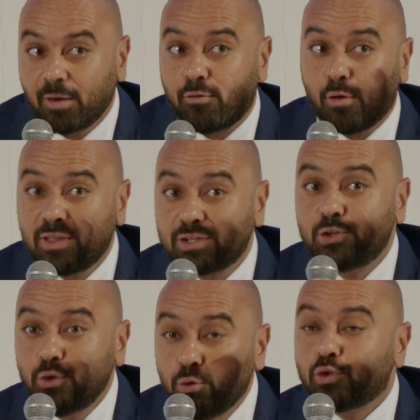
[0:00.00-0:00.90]
for this
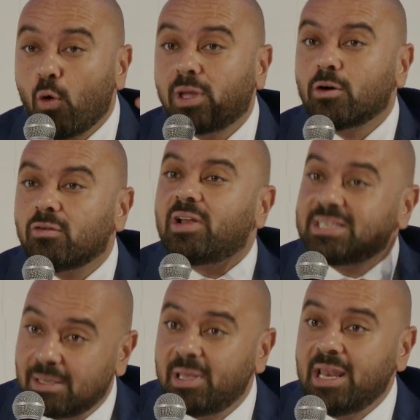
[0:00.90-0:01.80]
new token of
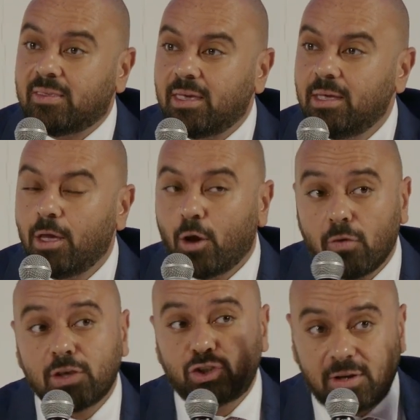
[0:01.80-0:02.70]
flexibility
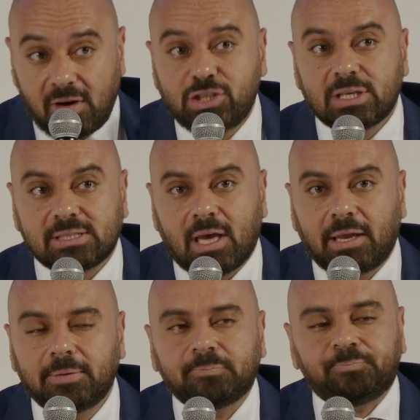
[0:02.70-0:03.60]
on the generation side.